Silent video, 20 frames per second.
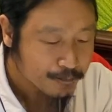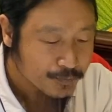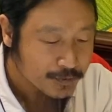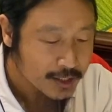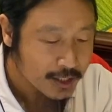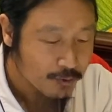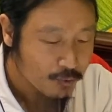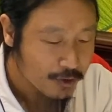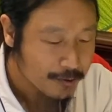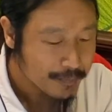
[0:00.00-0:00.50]

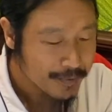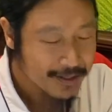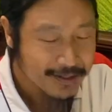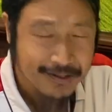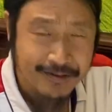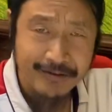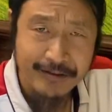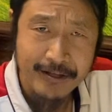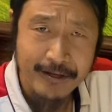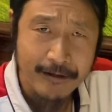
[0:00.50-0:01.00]
Yeah, we've been
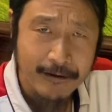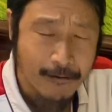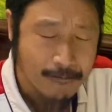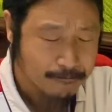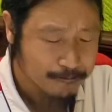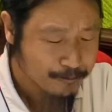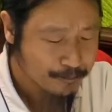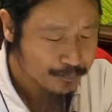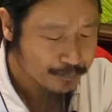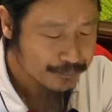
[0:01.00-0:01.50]
in the
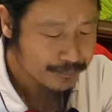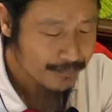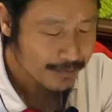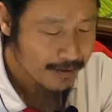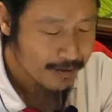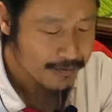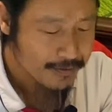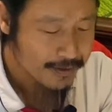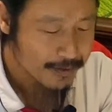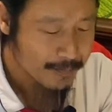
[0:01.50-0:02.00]

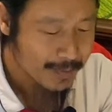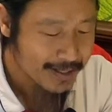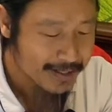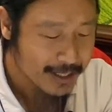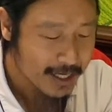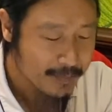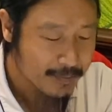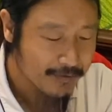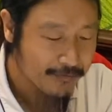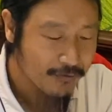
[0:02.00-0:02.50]

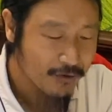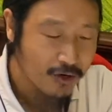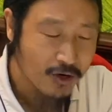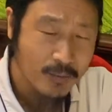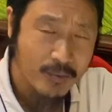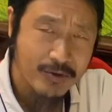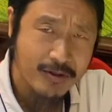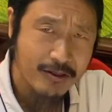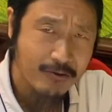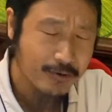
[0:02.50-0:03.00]
pandemic for
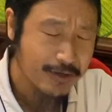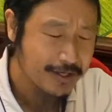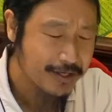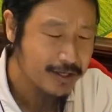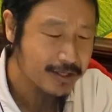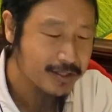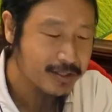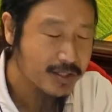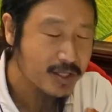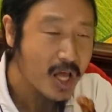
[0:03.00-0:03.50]
almost 3
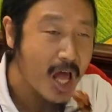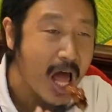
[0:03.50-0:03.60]
years.